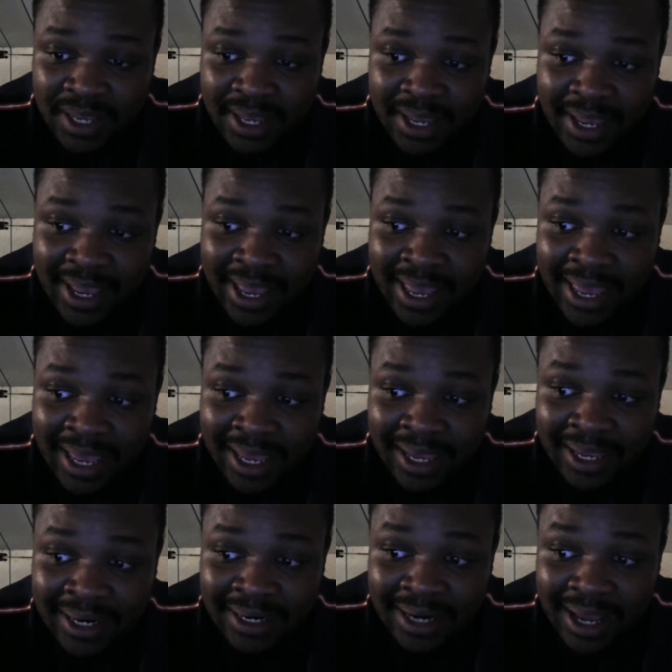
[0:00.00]

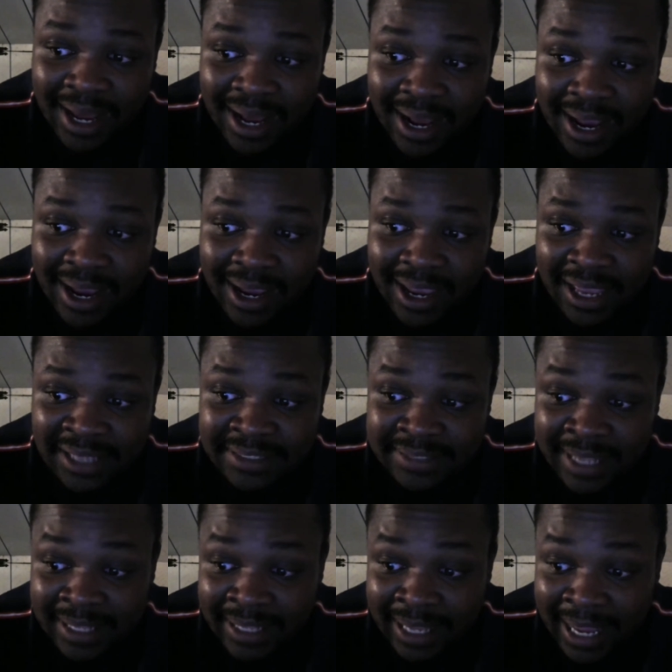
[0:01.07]
And it's
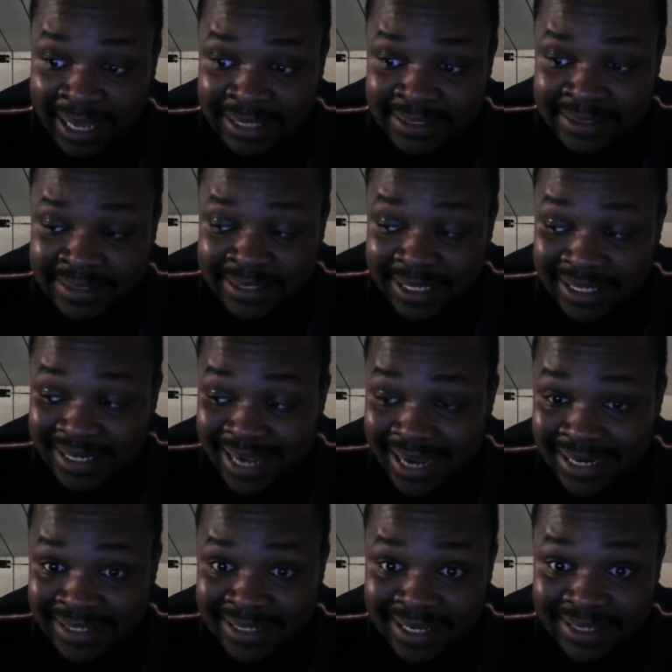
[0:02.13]
not like I can see
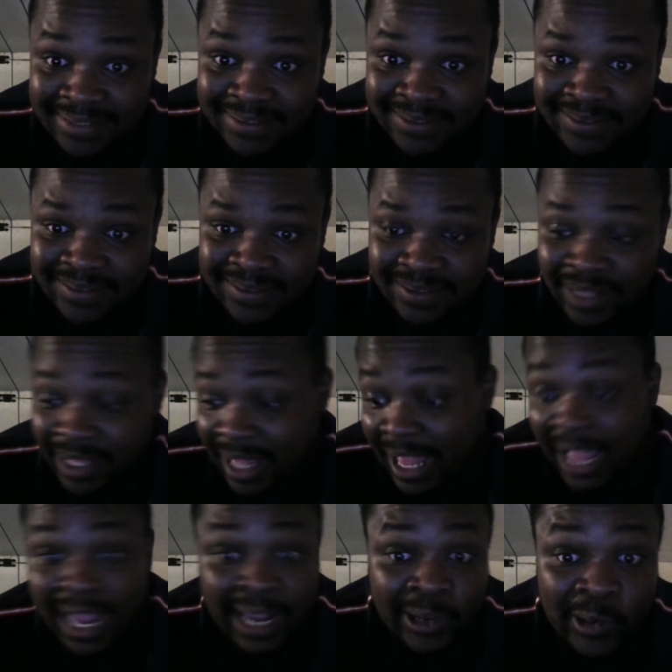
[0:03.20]
Danny's kids. Like,
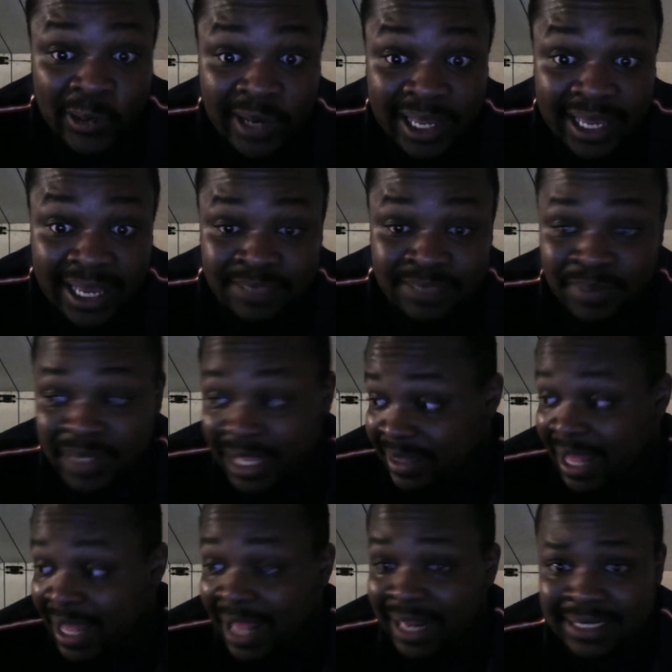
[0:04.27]
I, I could, I guess, but like
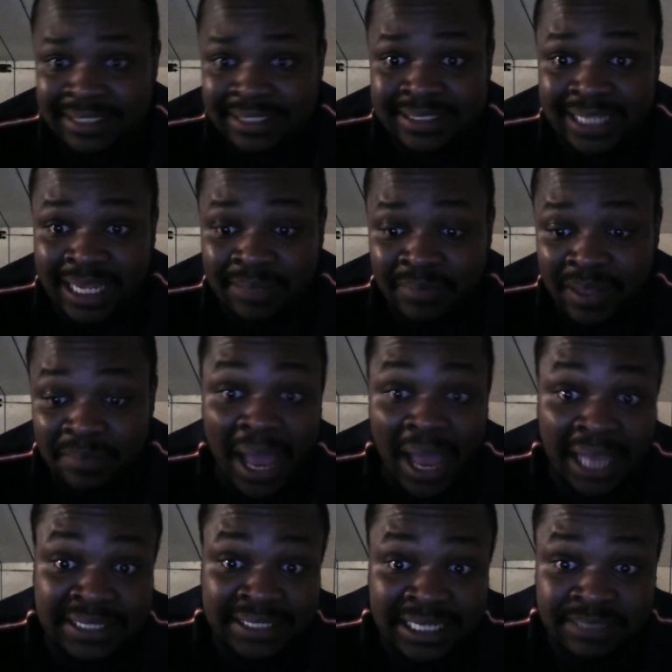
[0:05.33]
not in the same
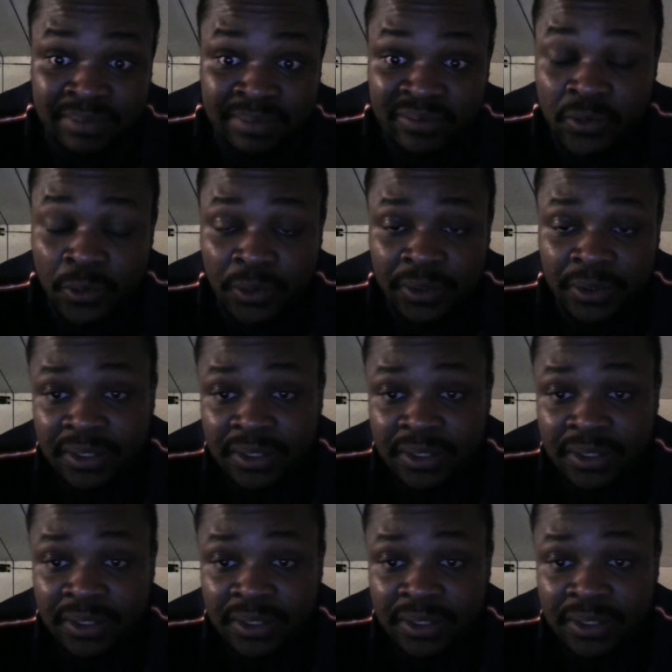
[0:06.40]
capacity as before.